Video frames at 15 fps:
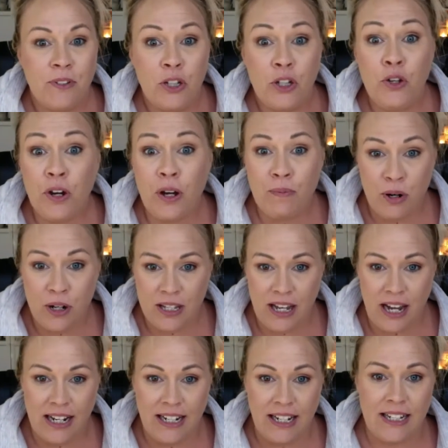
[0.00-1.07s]
you can put the
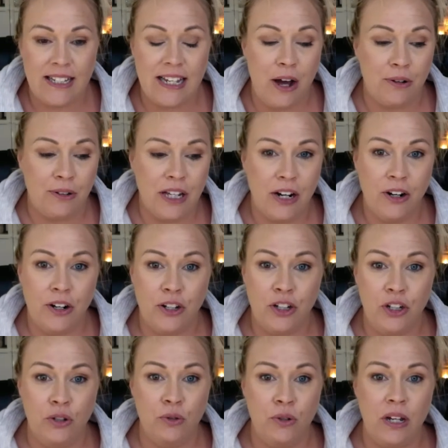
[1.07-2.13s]
ideas out there,
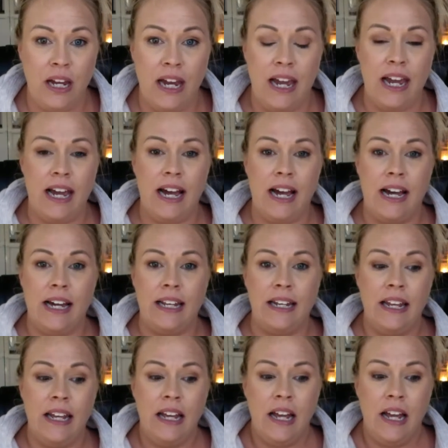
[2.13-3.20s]
you can
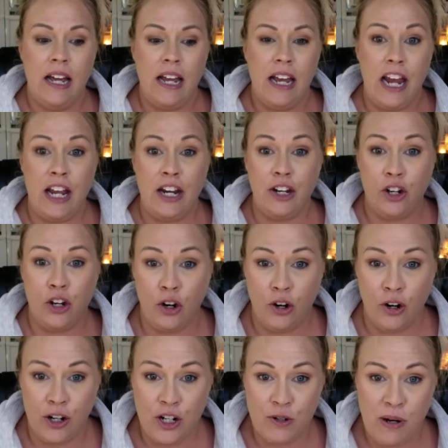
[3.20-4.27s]

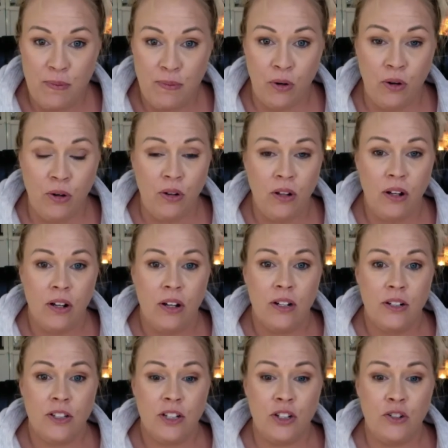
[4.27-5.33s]
encourage people
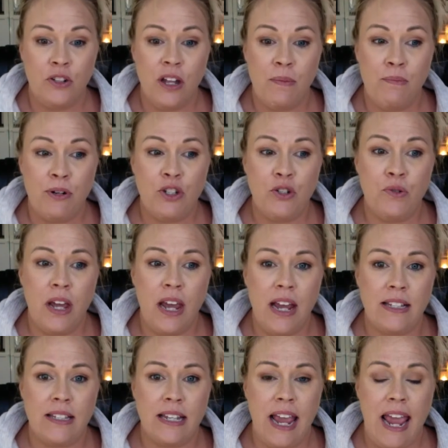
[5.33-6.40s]
to do them, but you
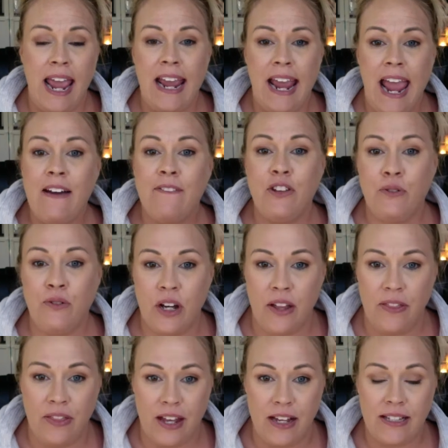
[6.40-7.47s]
can't say, Hey, have you
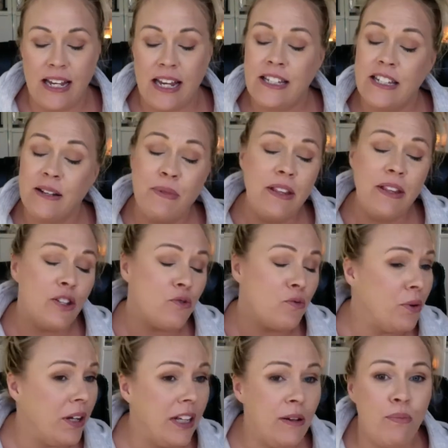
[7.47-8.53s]
done this? And something that's
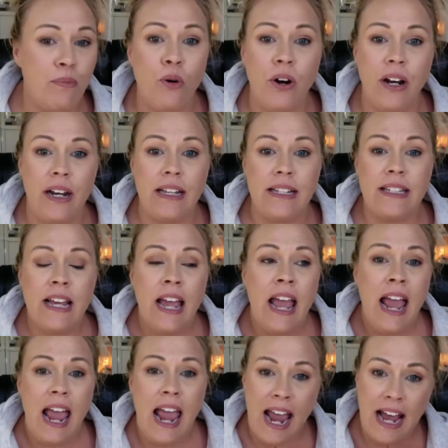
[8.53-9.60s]
really important is
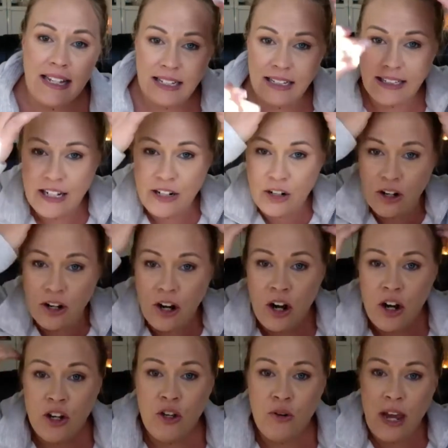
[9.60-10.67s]
as a leader,
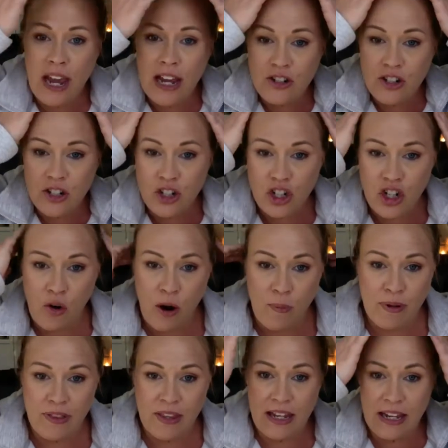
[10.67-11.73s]
you can't just show up
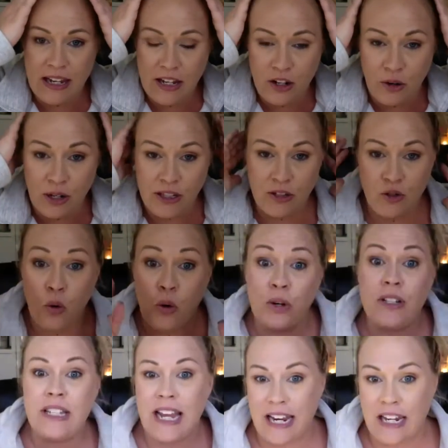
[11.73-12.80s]
at the, you know,
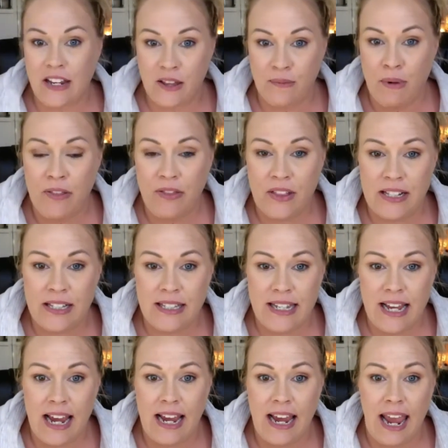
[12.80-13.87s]
towards the end of the month and
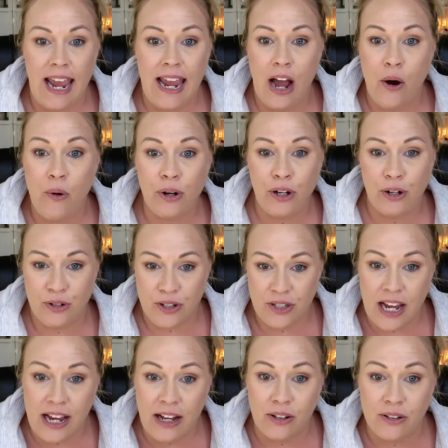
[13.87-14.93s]
say, Hey, how are your
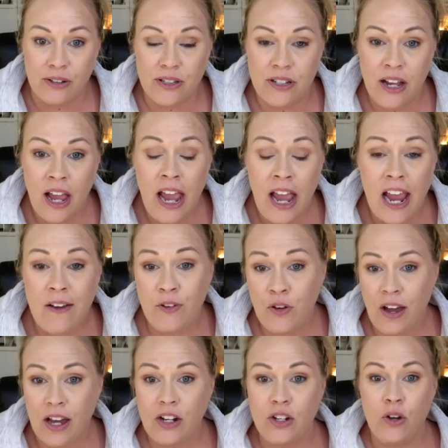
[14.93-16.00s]
sales? If you've
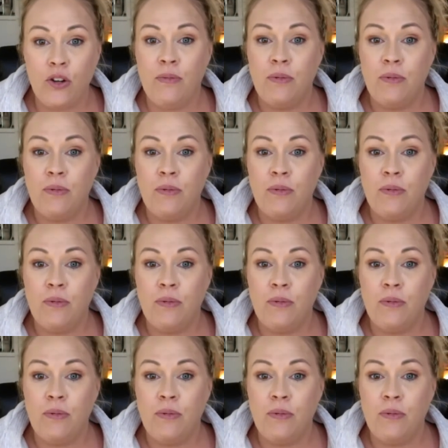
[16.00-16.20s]
had no